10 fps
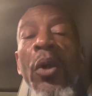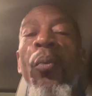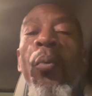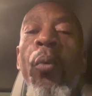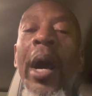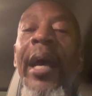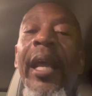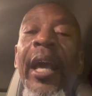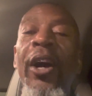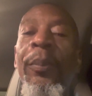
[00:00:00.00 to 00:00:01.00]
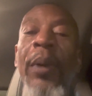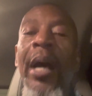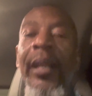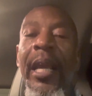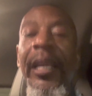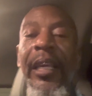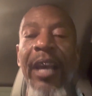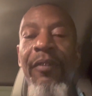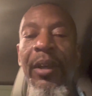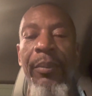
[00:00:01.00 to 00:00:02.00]
what help are they
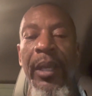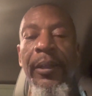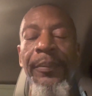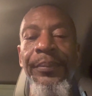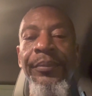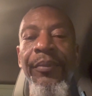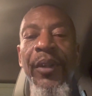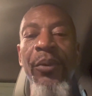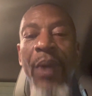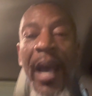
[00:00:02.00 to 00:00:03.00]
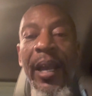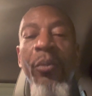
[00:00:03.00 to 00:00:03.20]
giving me? Right?